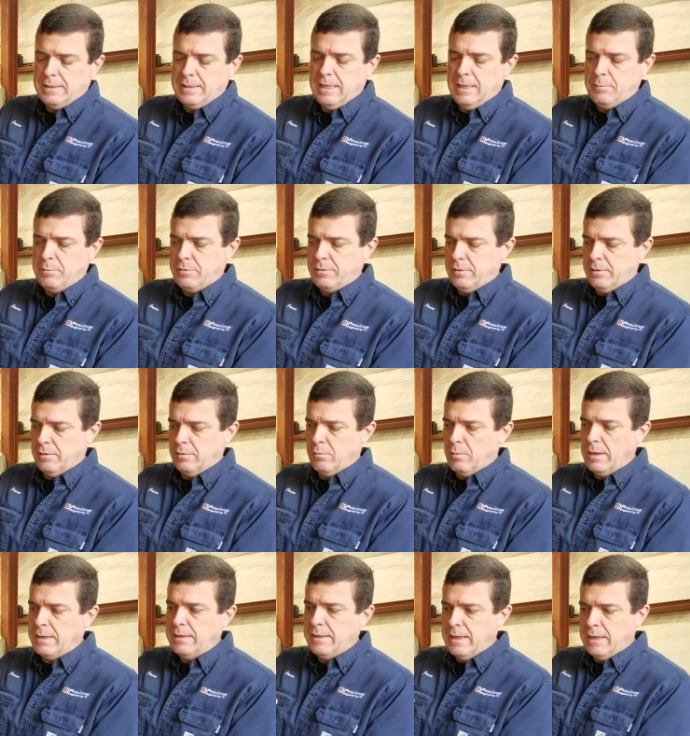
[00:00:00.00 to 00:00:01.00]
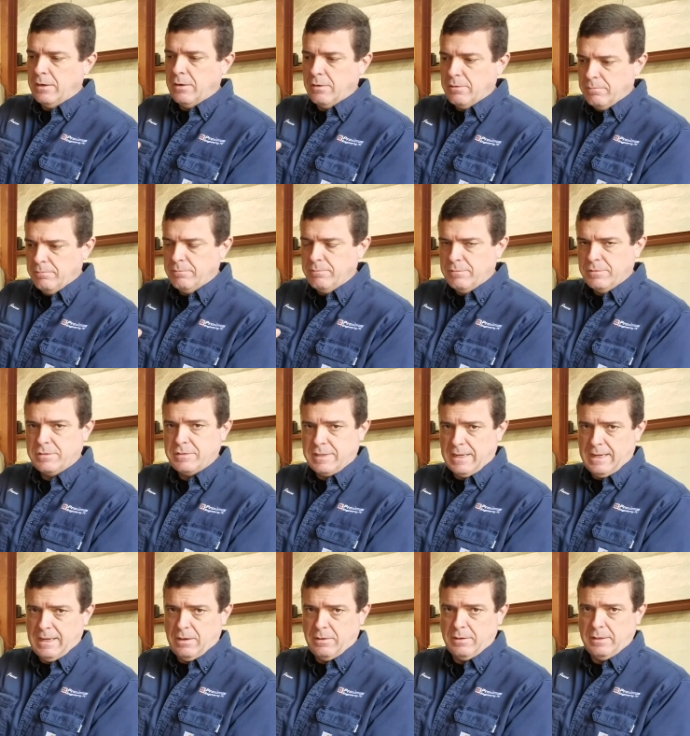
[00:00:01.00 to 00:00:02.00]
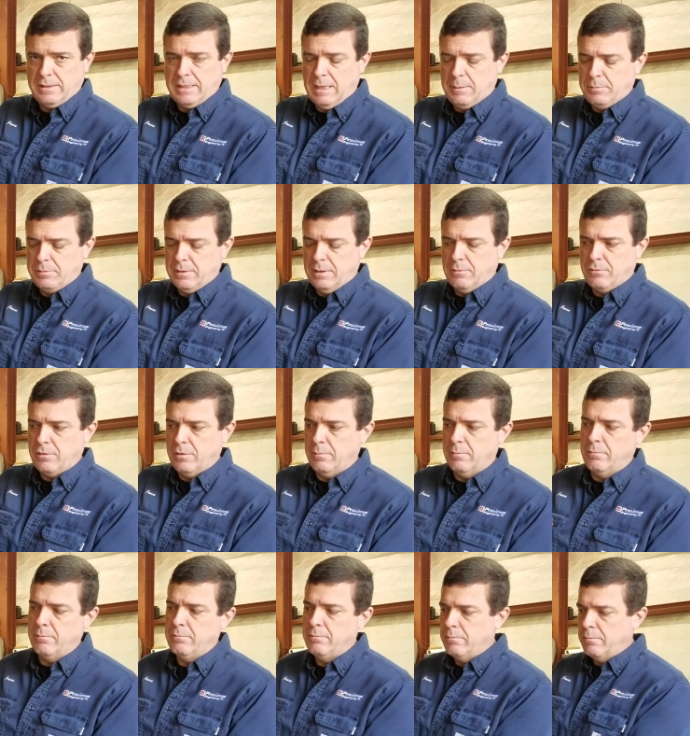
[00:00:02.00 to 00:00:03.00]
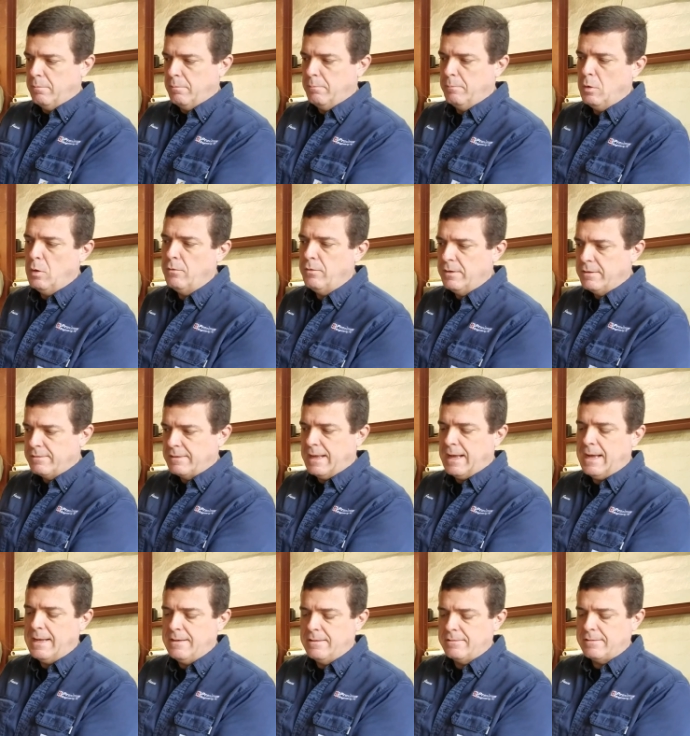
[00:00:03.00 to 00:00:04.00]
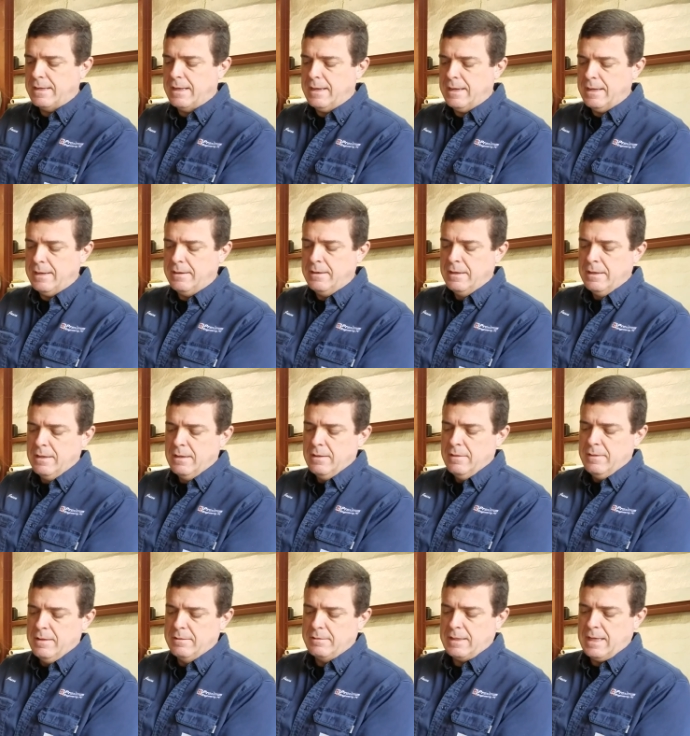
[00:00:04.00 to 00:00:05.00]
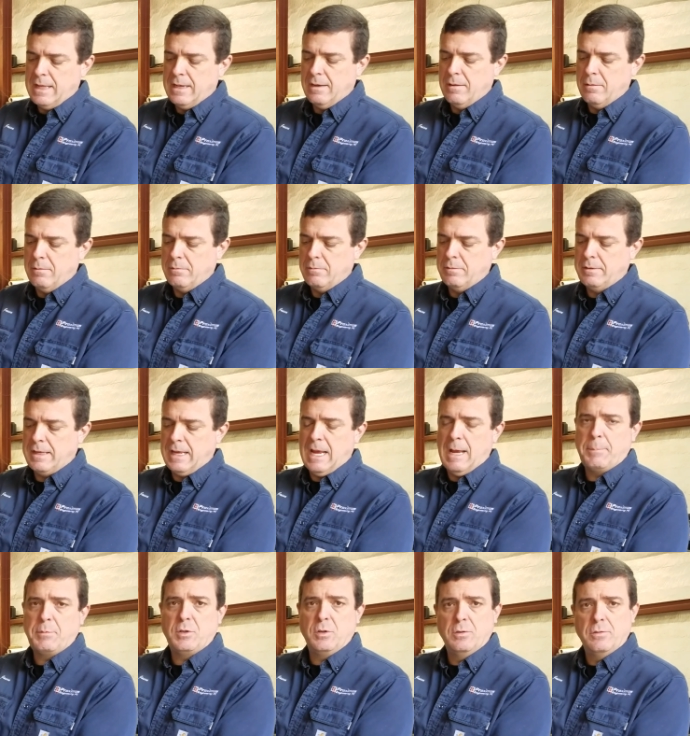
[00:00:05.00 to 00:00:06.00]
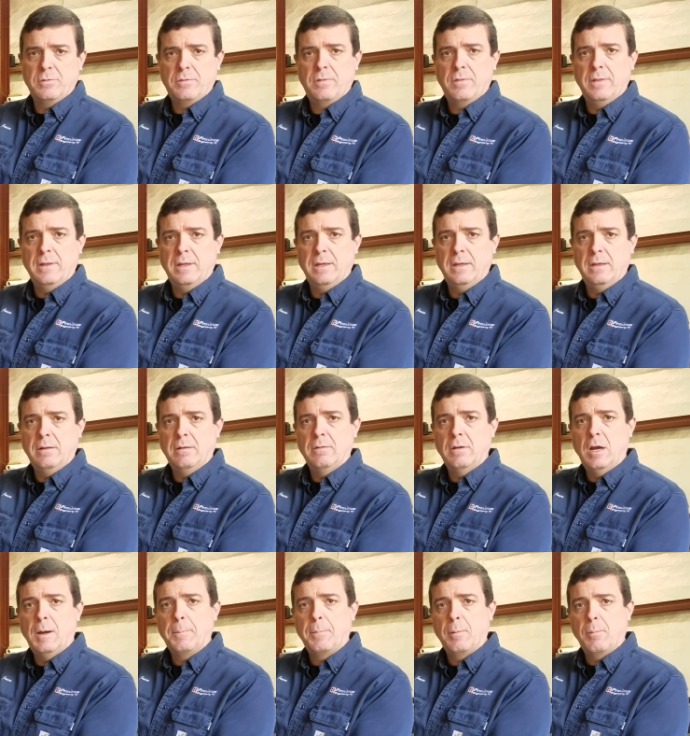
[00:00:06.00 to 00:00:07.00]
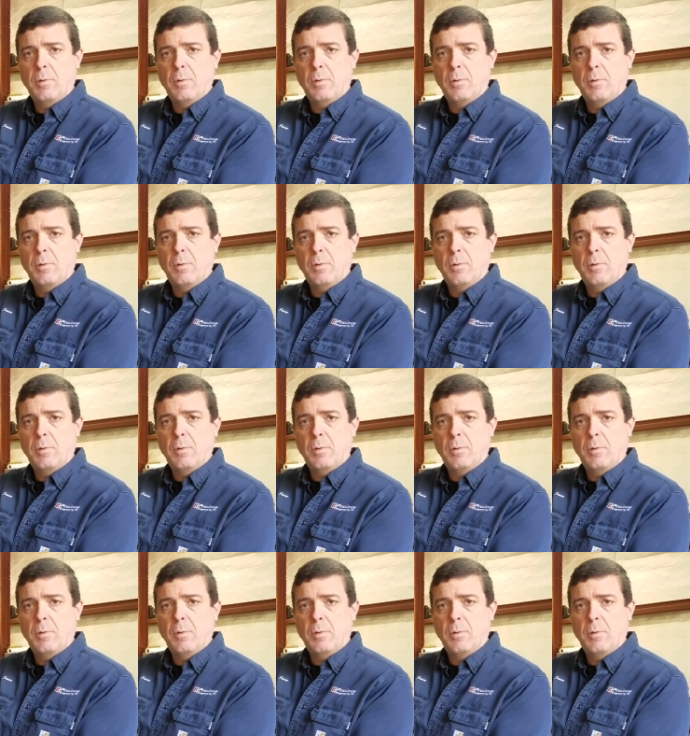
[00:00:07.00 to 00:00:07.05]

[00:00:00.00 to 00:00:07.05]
keeps your radiator stout. It keeps it from moving side to side. This kind of captures the upper